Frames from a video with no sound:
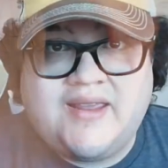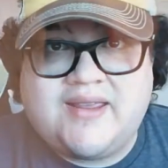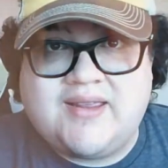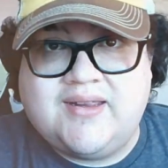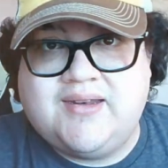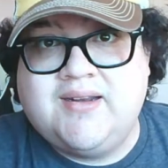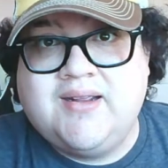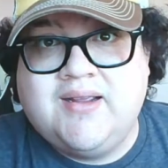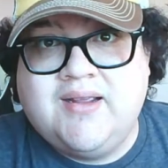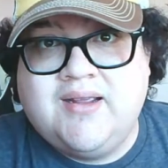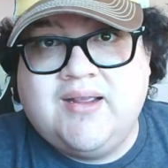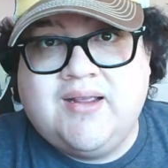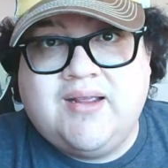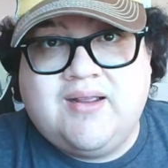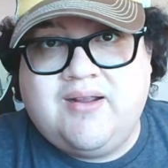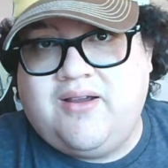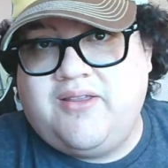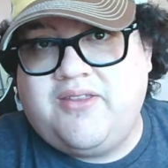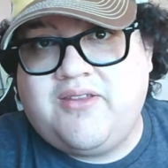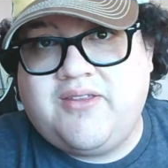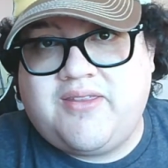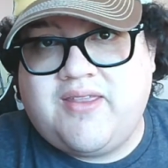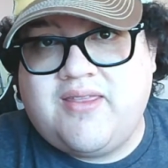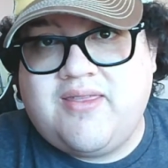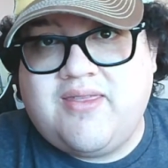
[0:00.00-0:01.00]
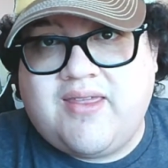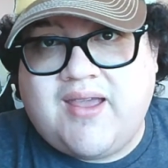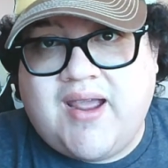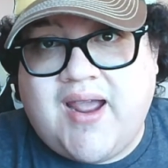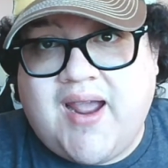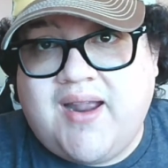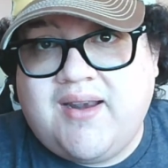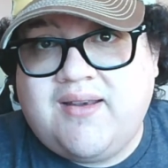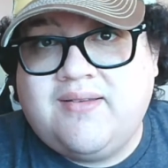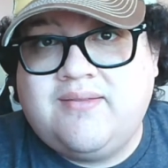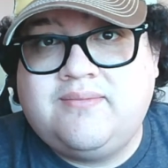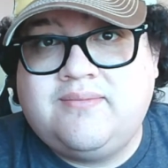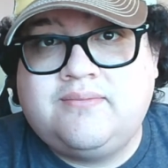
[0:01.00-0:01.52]
it. Other than
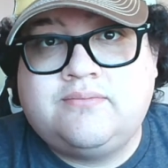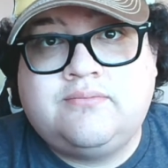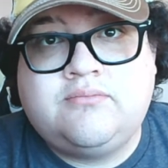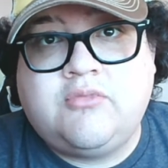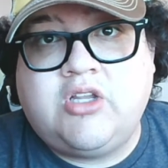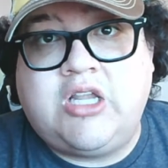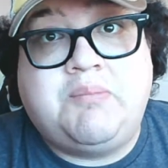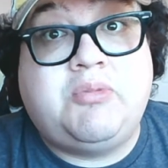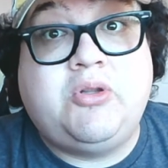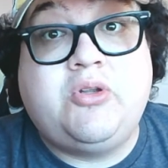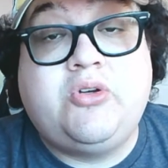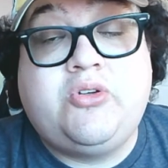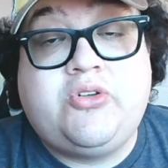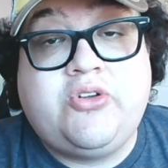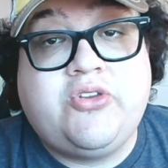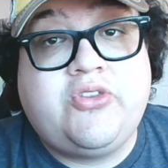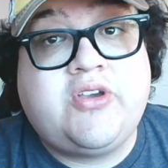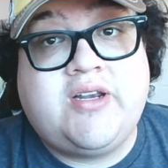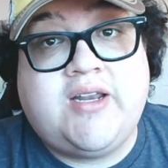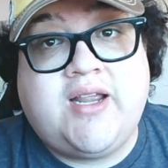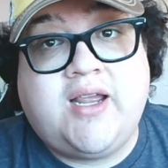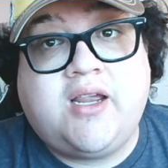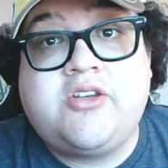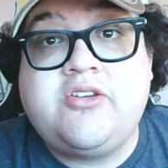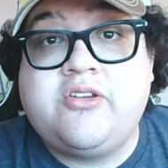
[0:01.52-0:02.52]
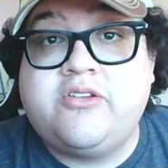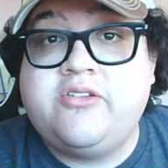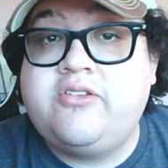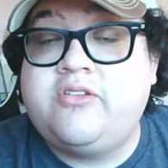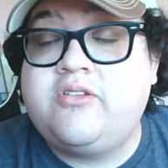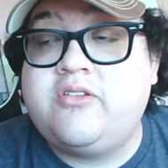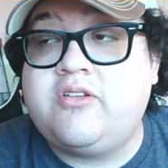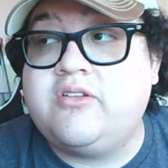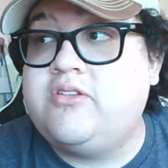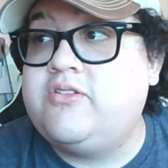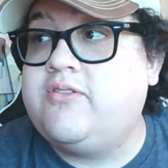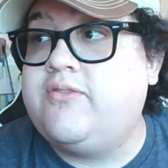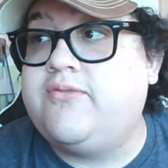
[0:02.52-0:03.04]
that, the Bluetooth connection is
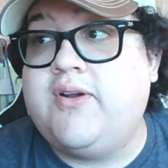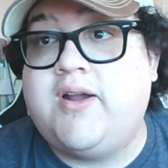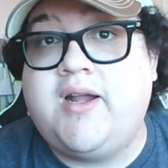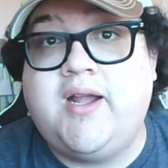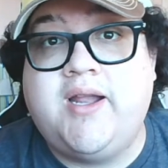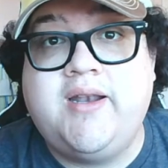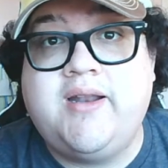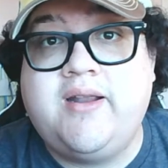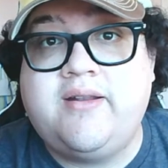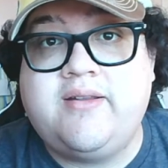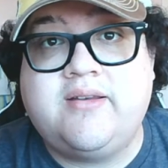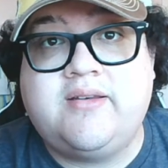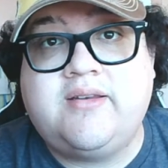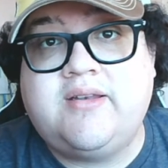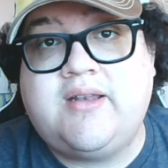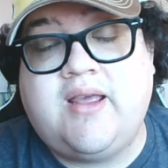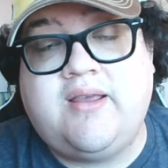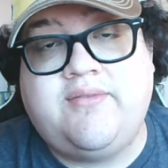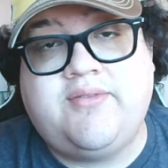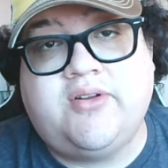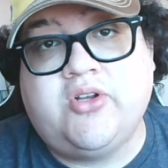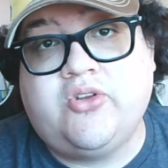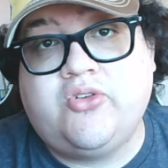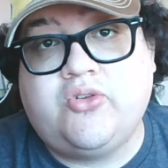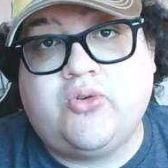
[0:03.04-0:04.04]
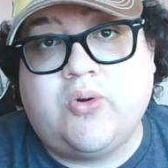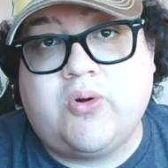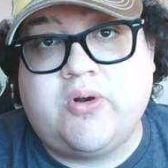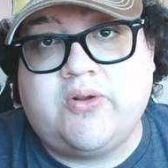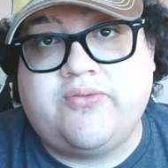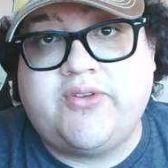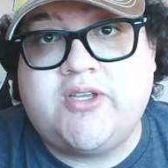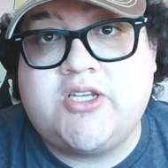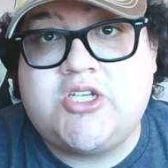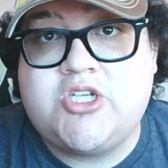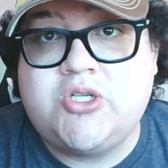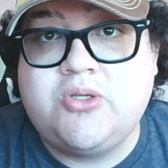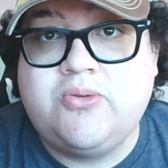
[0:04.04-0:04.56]
just fine. I didn't have any sort
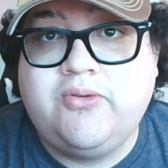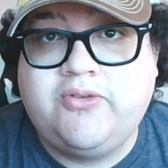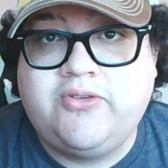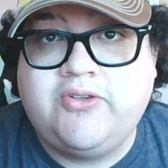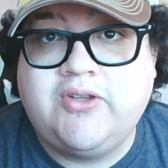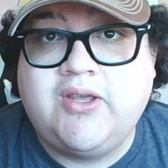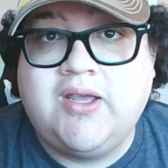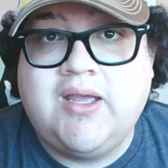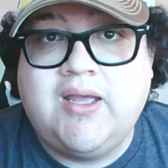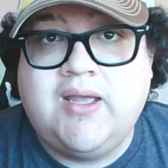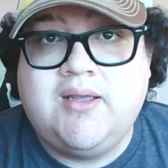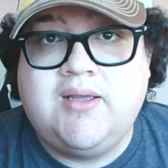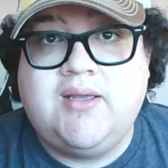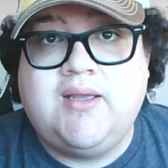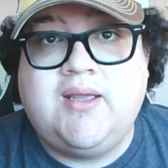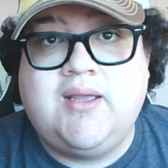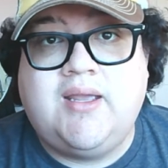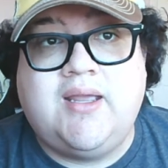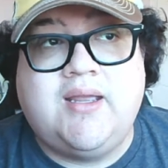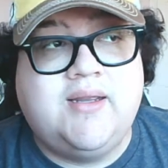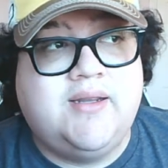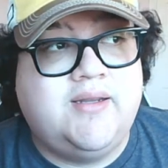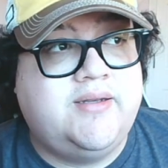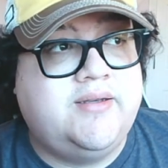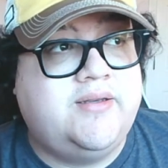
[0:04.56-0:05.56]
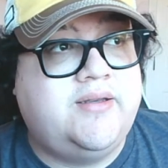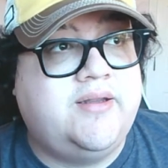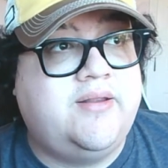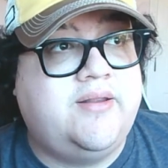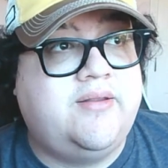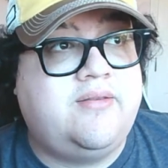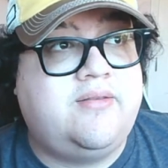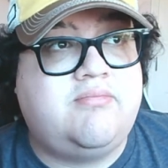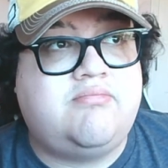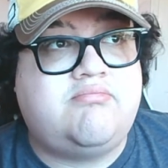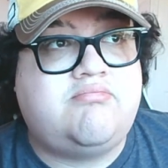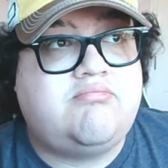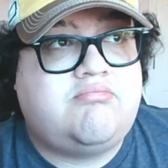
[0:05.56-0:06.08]
of issues,
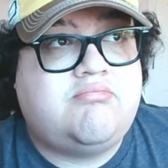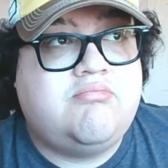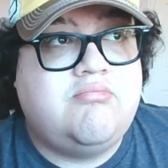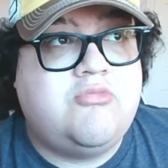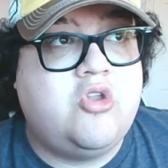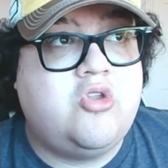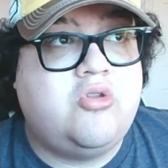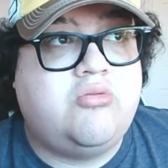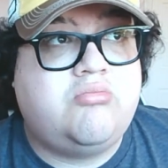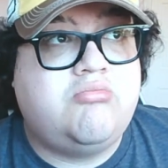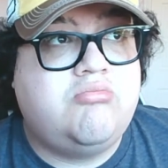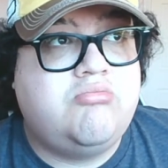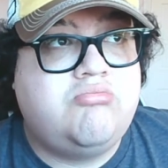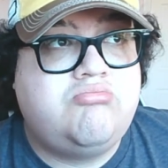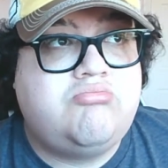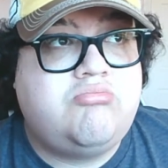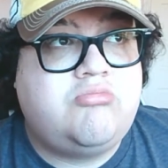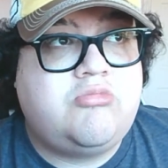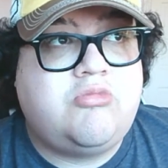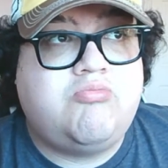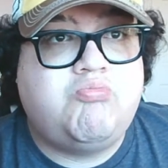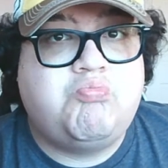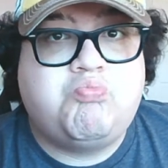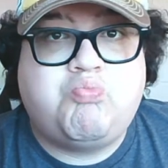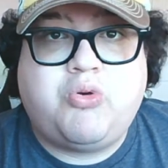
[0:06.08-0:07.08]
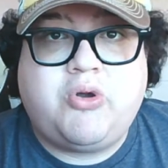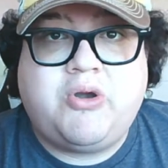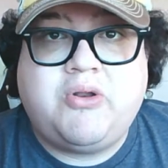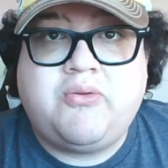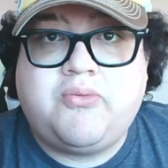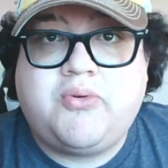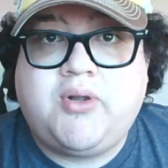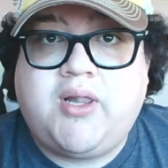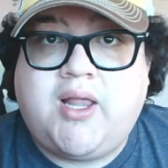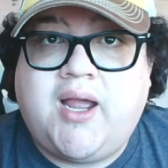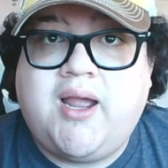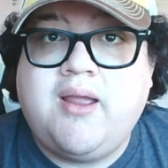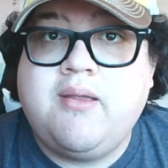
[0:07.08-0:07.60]
and pretty
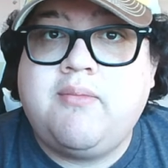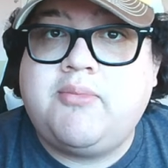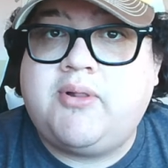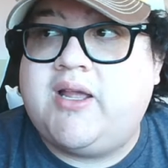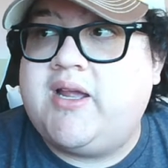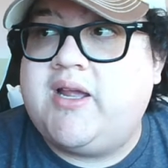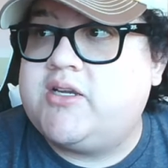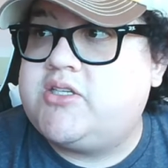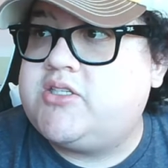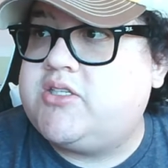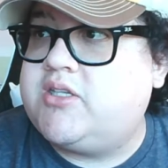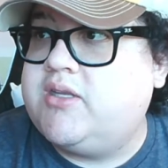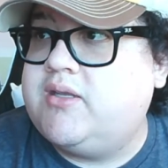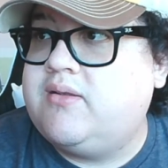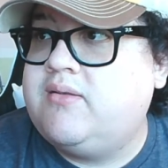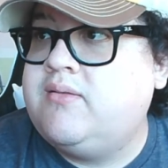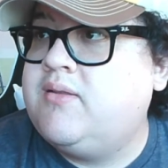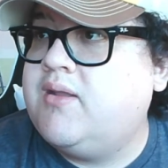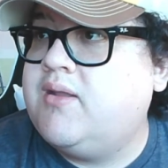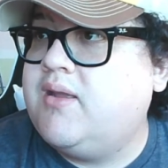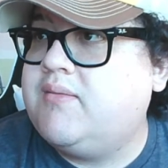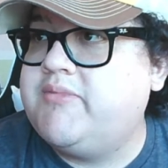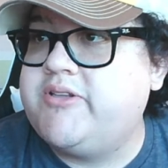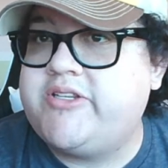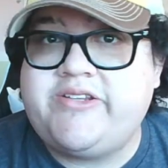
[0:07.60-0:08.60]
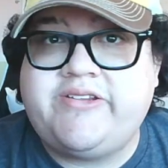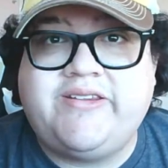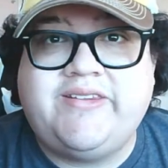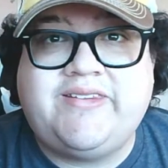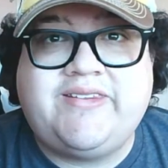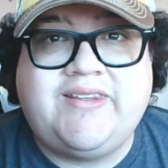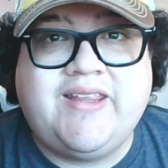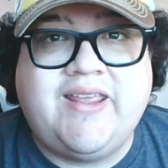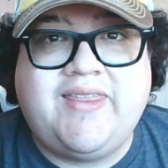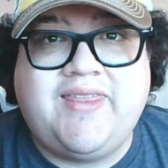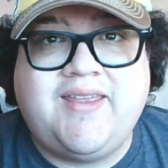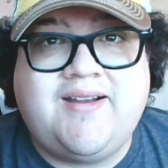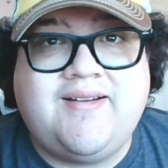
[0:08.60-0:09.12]
reliable, actually. Not much to
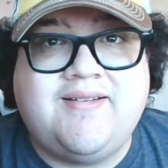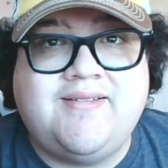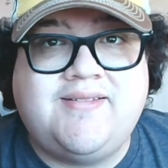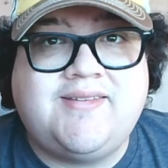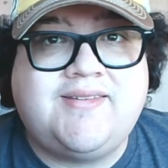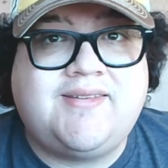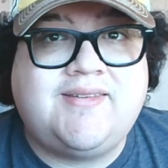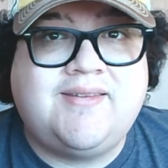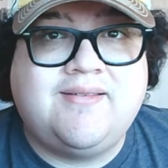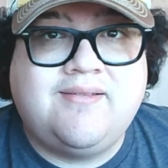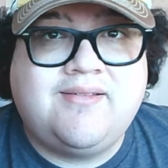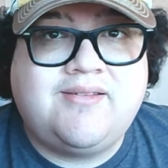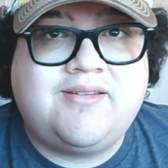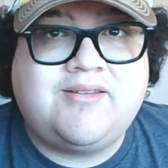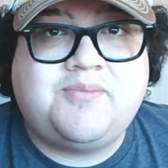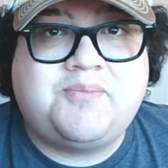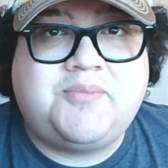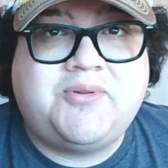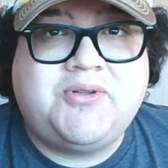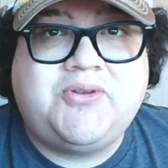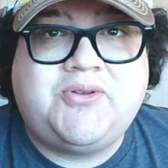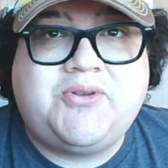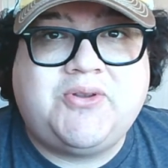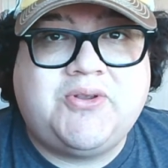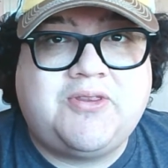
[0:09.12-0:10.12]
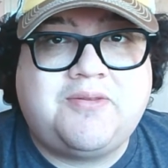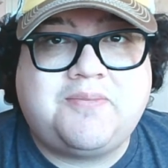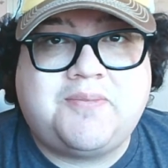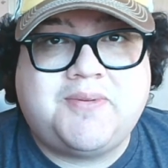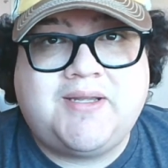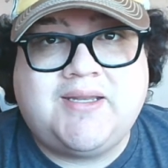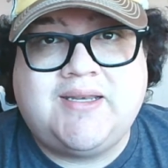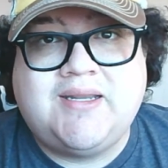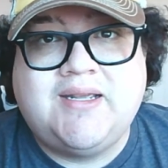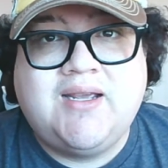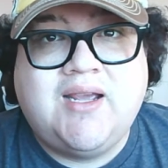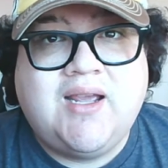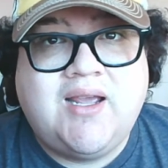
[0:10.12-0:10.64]
say there. It's just Bluetooth,
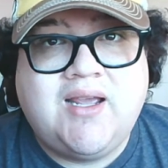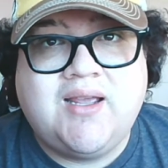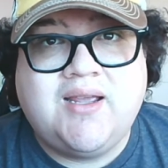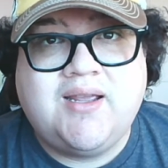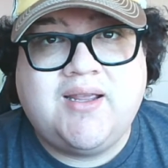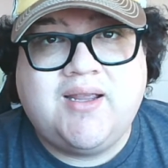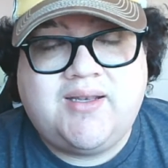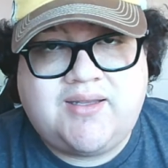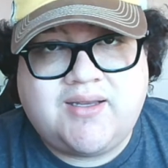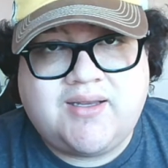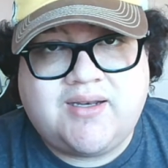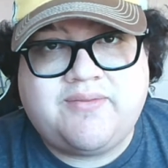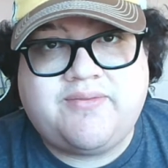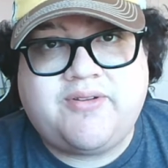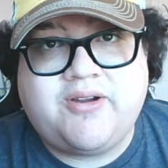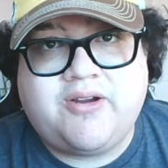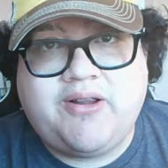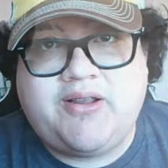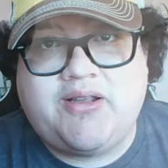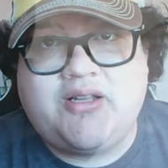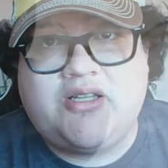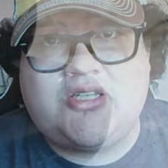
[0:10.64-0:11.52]
but it did a very good